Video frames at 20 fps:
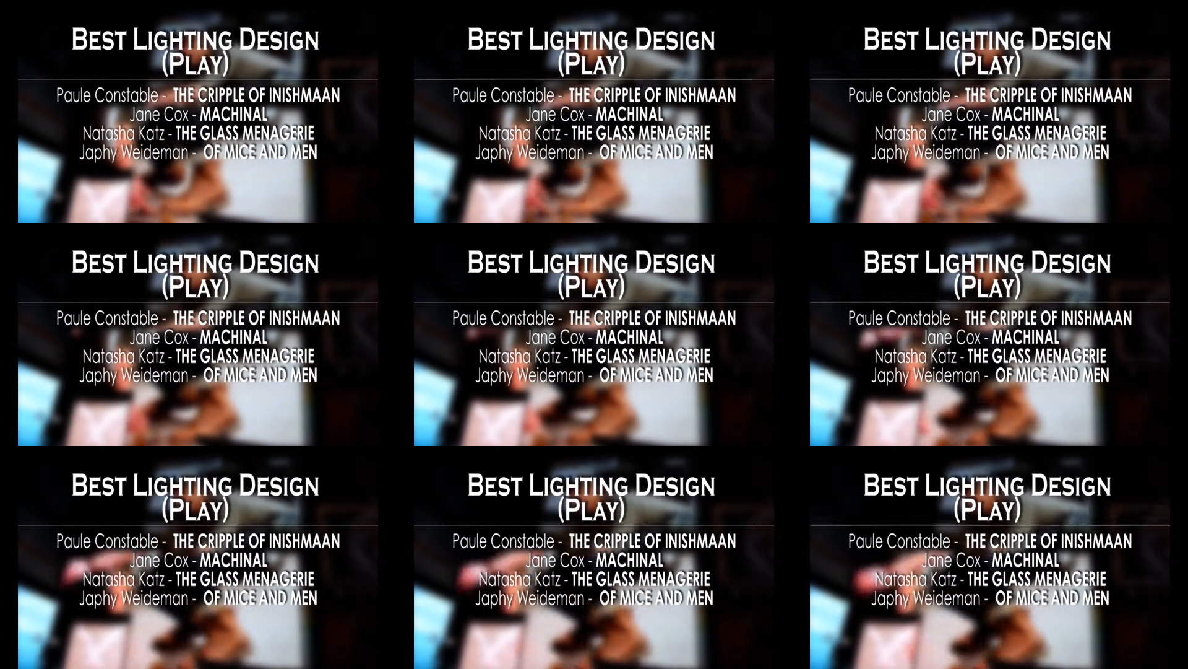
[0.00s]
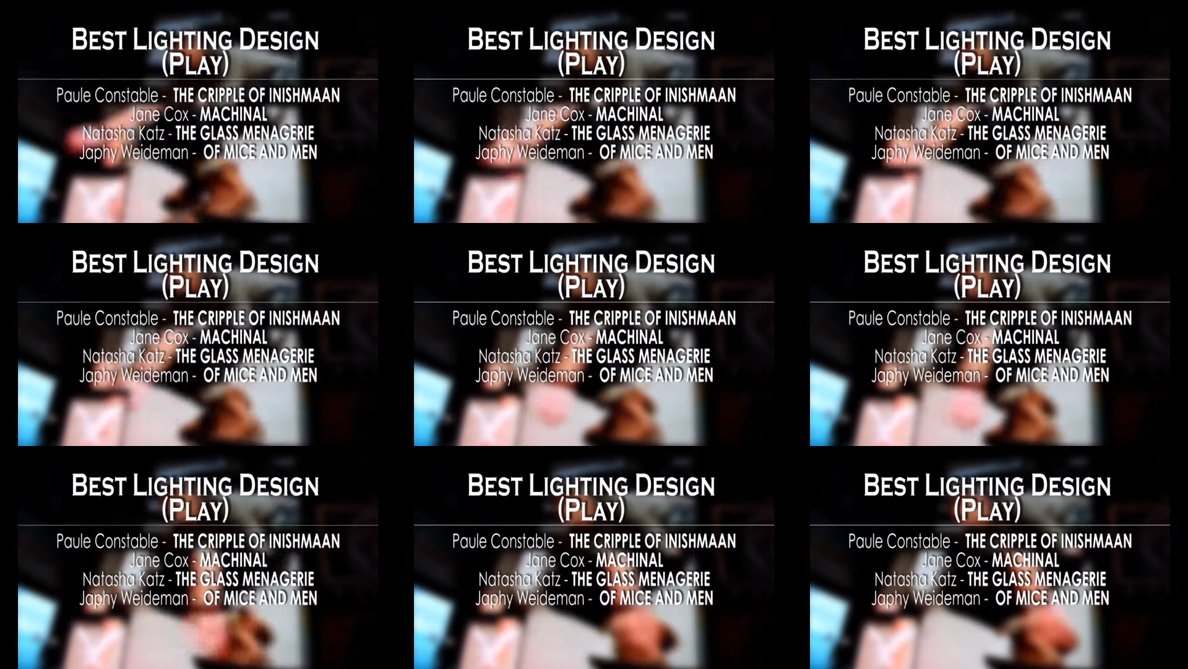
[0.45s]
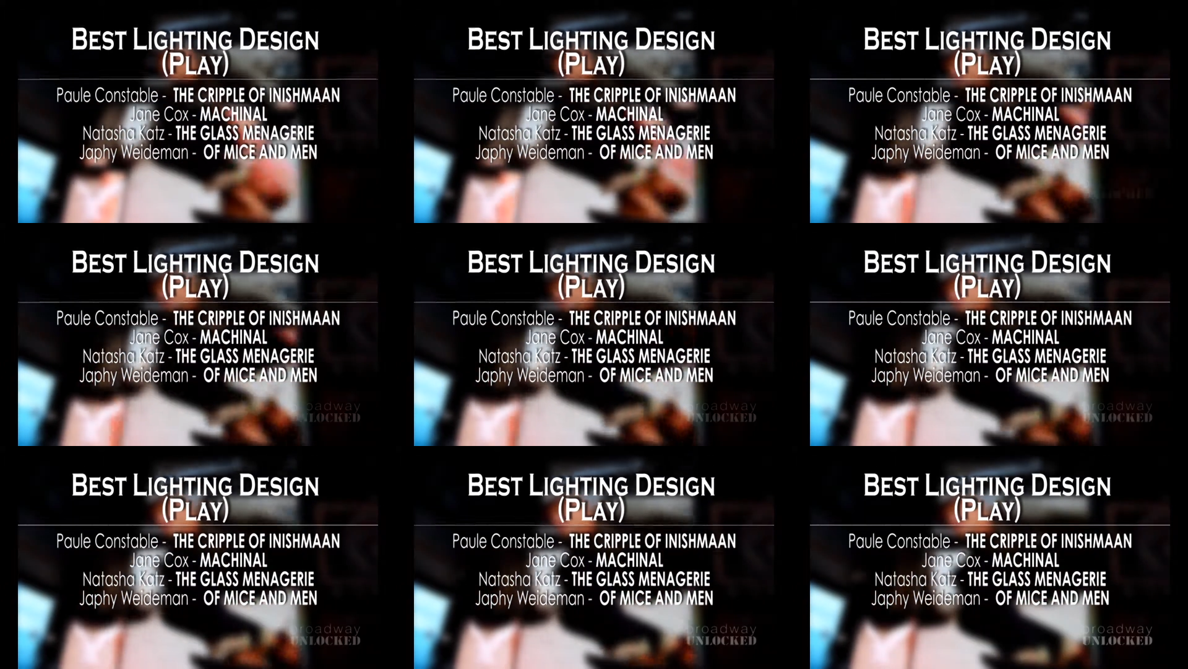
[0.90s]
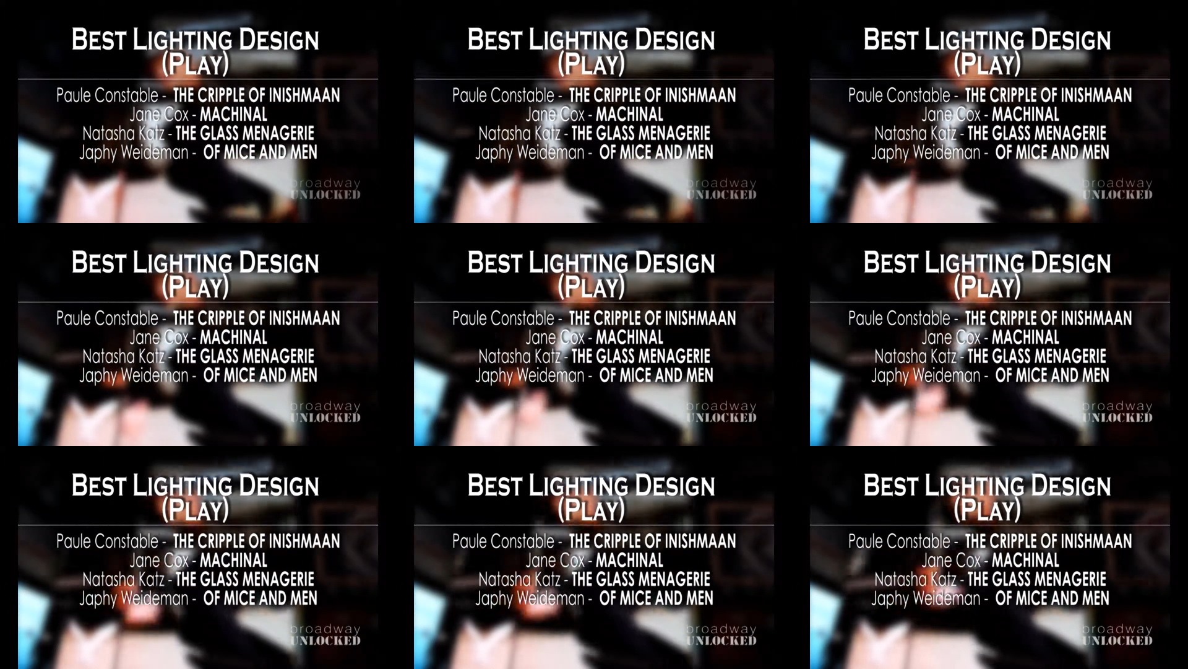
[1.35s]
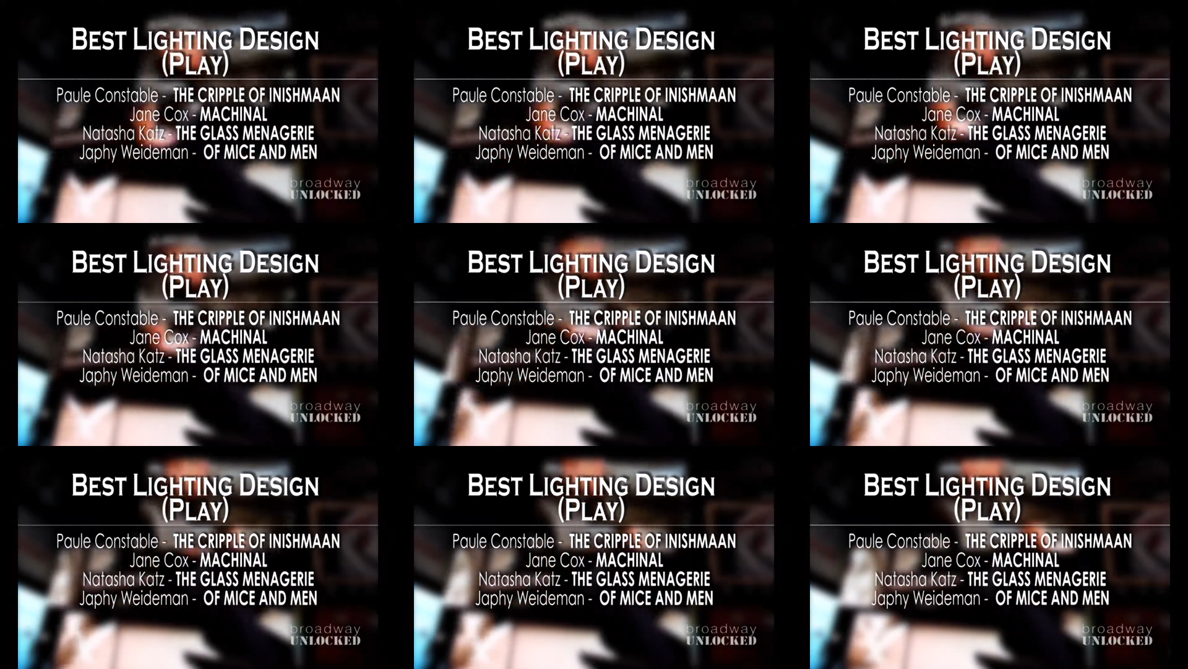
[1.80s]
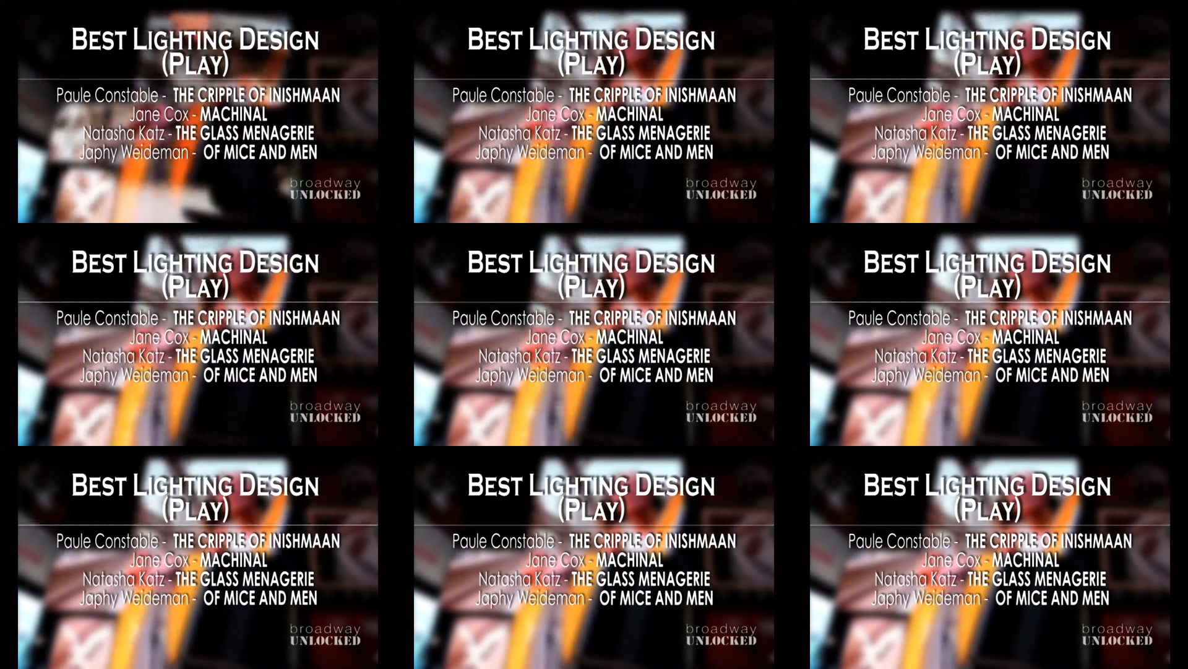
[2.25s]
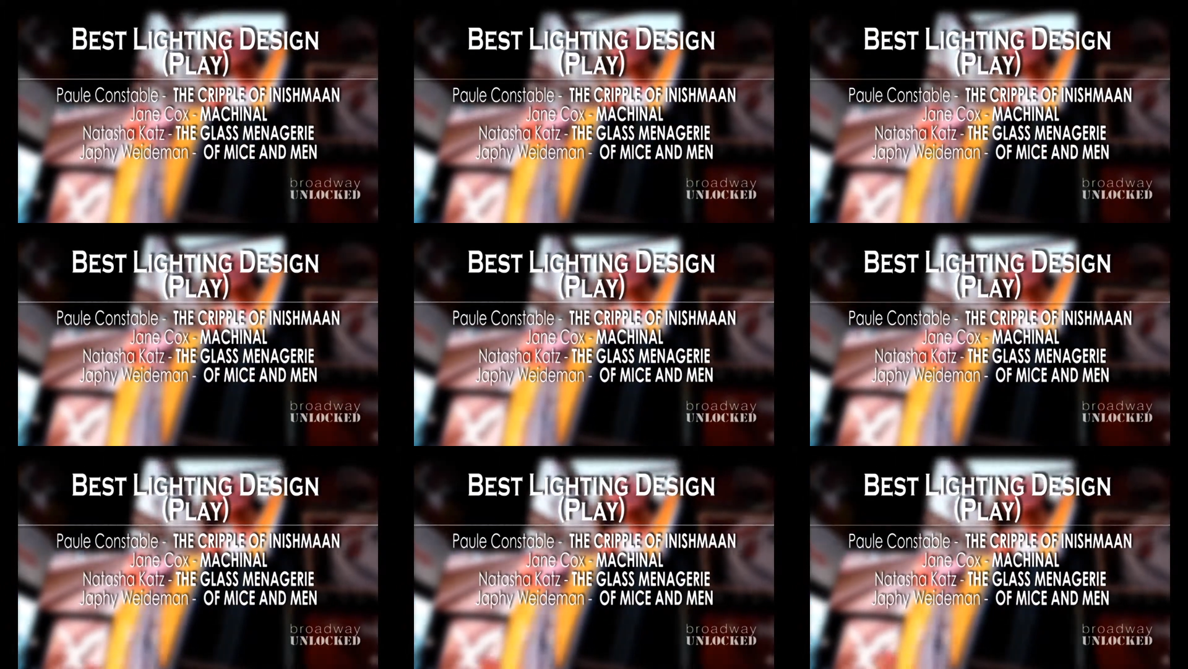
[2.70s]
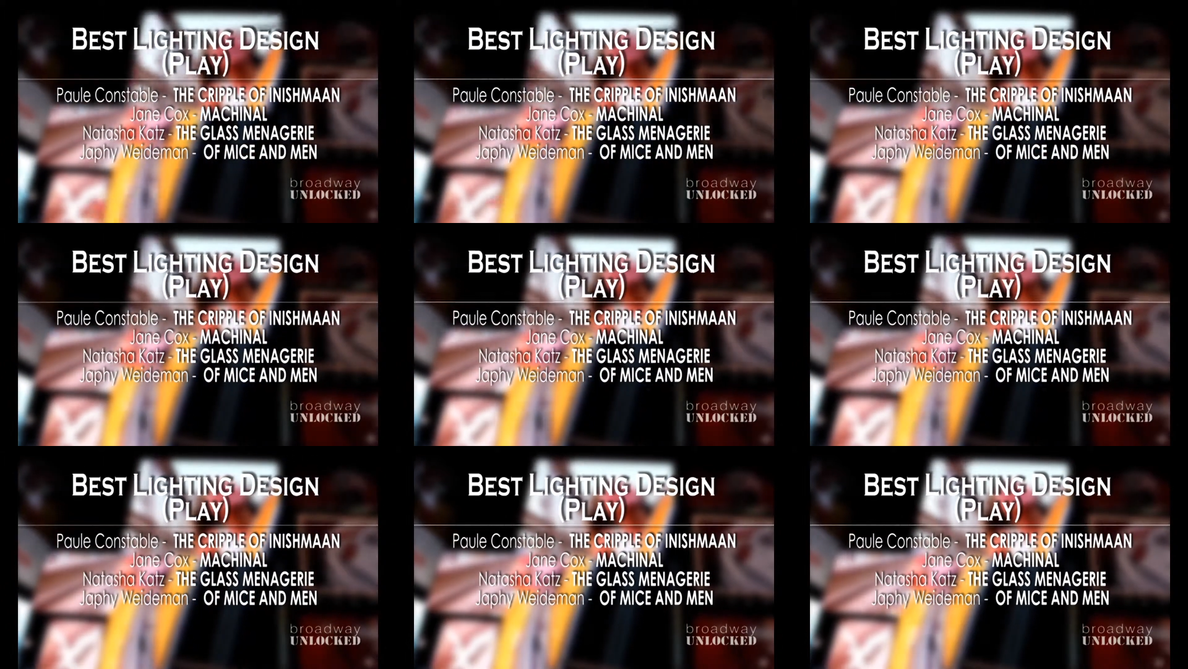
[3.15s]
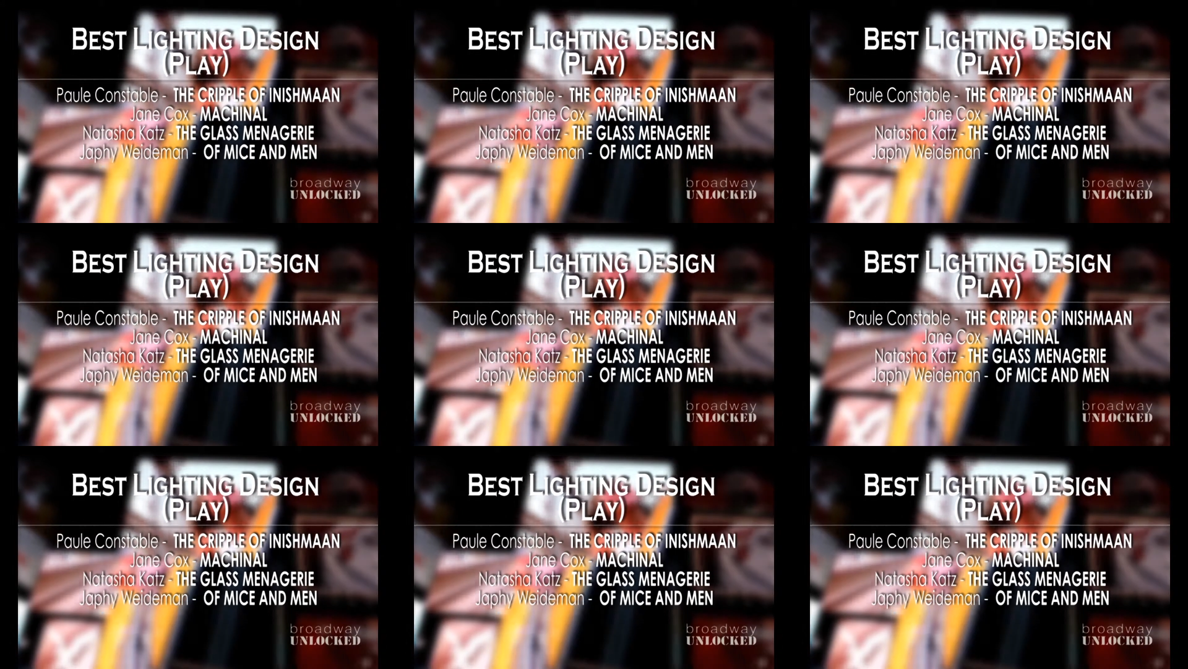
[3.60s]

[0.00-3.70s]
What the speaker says: Nobody's mouth can be seen.